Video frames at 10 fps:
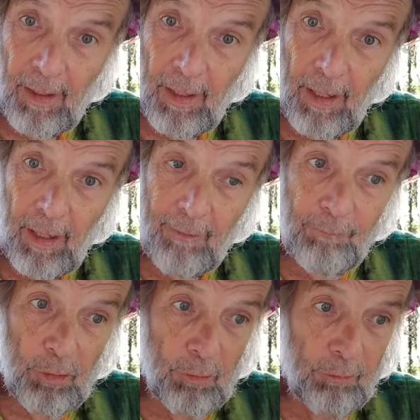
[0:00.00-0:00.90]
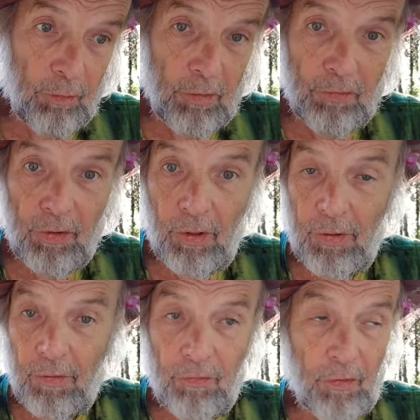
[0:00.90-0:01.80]
and a few French
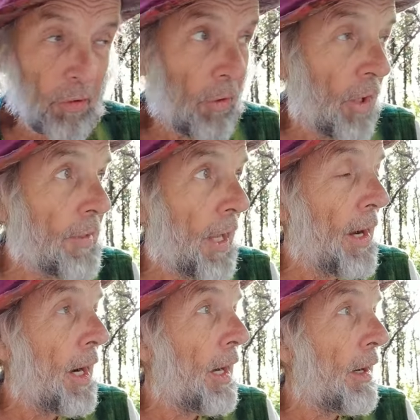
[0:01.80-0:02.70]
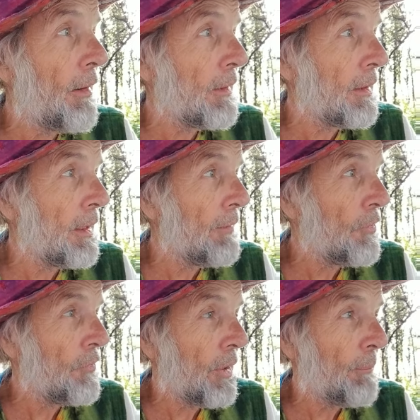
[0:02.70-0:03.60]
goodies. So, uh, yeah, uh, give
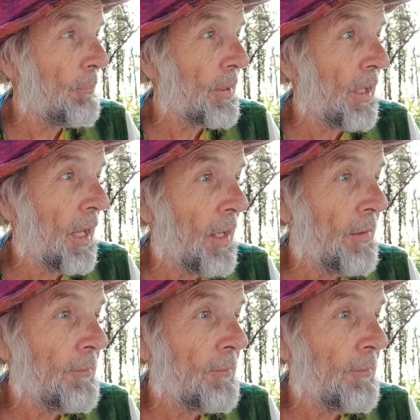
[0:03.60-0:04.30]
us a baguette.